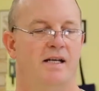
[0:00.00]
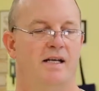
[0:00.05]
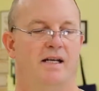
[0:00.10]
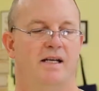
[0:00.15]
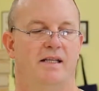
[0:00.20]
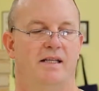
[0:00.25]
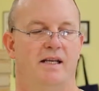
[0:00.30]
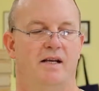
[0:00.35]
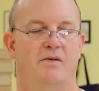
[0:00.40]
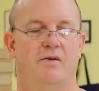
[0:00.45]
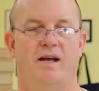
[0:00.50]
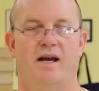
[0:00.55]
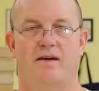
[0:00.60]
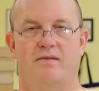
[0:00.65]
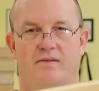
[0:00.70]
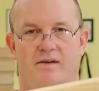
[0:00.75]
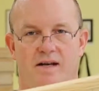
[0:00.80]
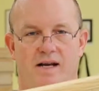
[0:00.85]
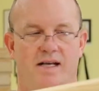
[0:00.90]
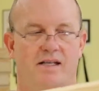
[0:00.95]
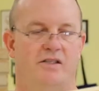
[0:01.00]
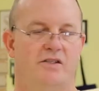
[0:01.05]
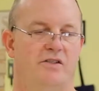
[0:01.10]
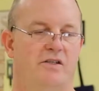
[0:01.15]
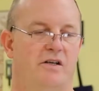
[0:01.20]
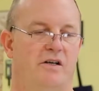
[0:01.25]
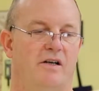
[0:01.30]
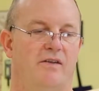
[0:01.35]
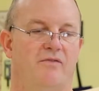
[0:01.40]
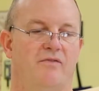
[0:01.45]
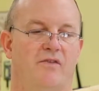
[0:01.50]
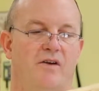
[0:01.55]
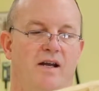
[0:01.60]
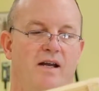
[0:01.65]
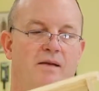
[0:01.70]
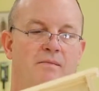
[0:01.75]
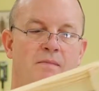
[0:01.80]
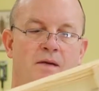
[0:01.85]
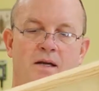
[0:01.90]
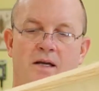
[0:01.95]
and there we have a nice sturdy
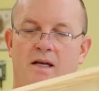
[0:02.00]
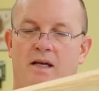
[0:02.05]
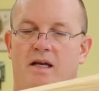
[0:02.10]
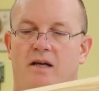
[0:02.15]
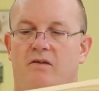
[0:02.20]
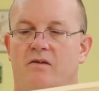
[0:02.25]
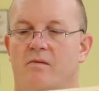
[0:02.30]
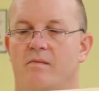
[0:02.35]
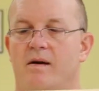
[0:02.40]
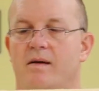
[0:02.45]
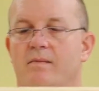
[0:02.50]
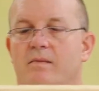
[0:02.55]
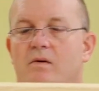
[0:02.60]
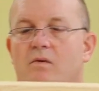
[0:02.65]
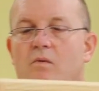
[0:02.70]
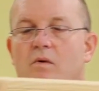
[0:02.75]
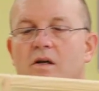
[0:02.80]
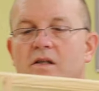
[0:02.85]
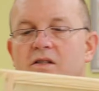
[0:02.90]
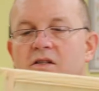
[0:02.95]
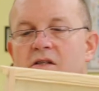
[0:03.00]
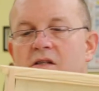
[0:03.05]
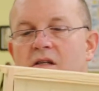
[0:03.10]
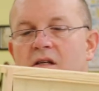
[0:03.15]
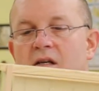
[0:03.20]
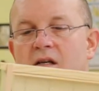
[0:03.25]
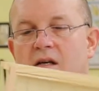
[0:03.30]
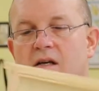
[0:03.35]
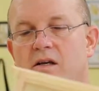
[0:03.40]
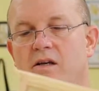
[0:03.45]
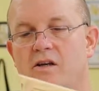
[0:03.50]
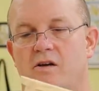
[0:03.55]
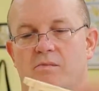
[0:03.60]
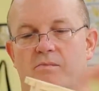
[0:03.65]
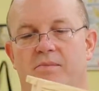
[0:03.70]
frame. And remember, once your